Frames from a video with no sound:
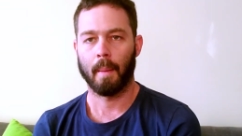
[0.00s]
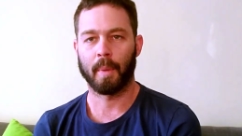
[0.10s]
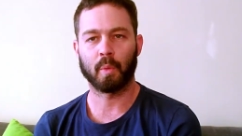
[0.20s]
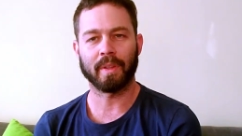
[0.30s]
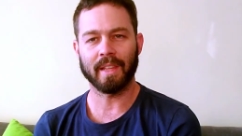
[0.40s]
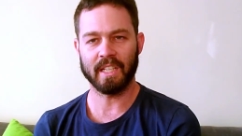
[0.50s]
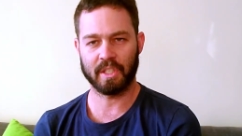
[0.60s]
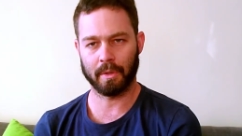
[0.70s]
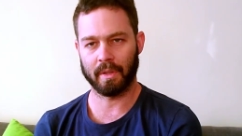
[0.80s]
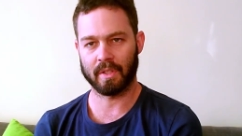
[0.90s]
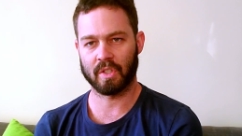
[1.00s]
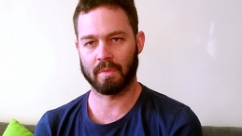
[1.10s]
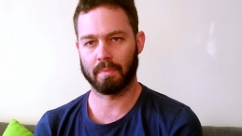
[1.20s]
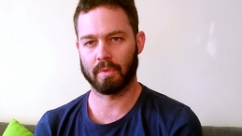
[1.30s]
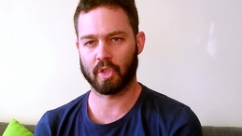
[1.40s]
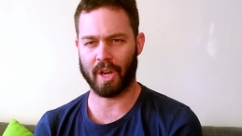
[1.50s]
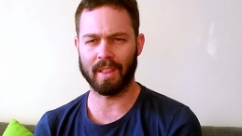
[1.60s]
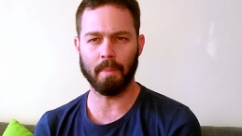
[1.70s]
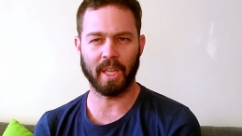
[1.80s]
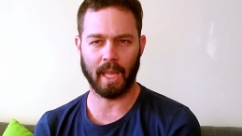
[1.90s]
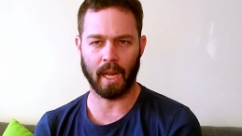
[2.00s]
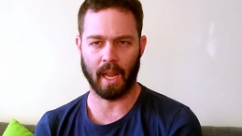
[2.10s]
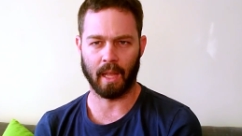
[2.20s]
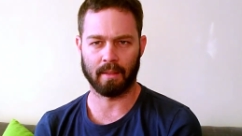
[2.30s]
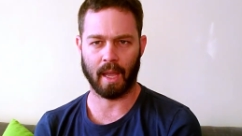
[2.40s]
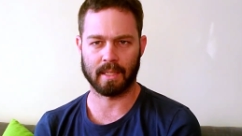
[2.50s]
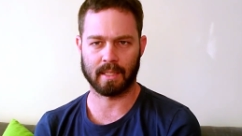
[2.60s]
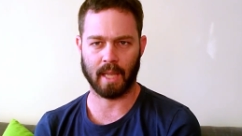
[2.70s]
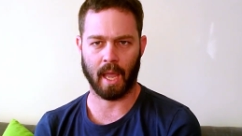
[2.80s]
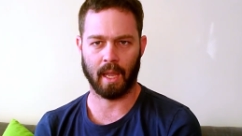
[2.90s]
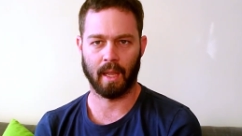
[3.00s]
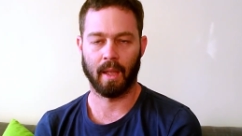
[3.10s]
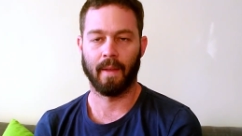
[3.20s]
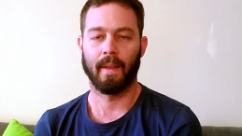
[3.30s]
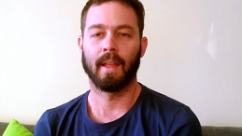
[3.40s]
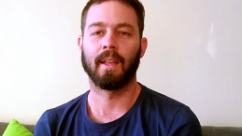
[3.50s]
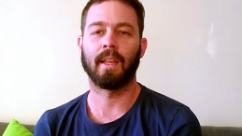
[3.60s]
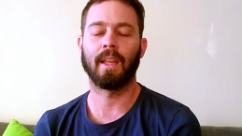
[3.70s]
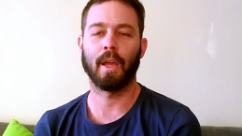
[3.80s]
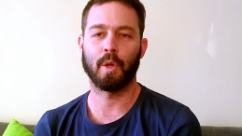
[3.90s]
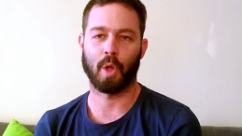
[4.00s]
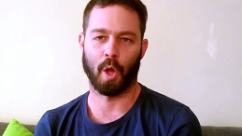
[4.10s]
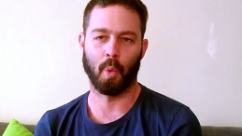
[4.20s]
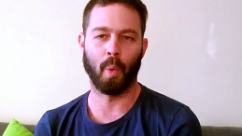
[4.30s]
But what they do is straight in the beginning, they say, here you go.